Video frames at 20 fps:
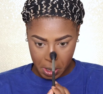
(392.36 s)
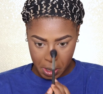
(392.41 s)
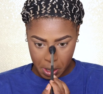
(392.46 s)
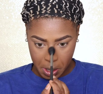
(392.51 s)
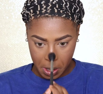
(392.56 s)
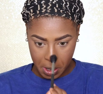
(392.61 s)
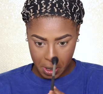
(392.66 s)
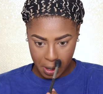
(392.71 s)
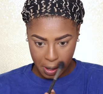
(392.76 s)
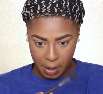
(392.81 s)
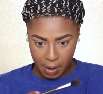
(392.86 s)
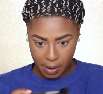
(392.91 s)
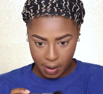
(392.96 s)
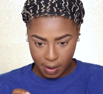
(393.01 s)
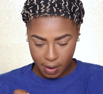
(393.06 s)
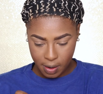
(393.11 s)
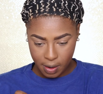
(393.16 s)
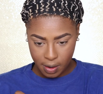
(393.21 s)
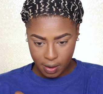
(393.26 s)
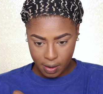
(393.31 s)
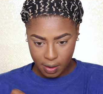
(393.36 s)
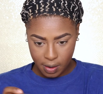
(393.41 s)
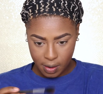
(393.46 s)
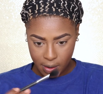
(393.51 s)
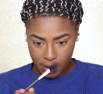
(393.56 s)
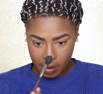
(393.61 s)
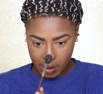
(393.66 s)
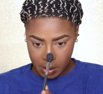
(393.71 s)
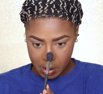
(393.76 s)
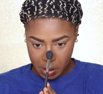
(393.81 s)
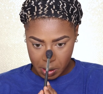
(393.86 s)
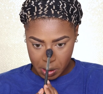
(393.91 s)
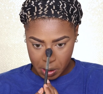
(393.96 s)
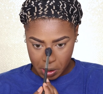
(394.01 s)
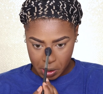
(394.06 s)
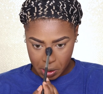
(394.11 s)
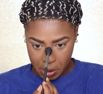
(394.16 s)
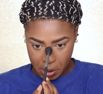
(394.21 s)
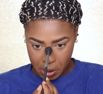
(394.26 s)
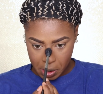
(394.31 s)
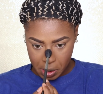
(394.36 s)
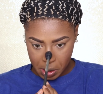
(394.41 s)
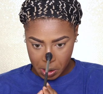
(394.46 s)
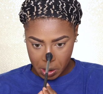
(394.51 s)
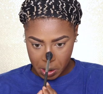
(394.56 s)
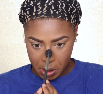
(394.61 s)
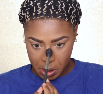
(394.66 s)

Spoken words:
Nothing is said.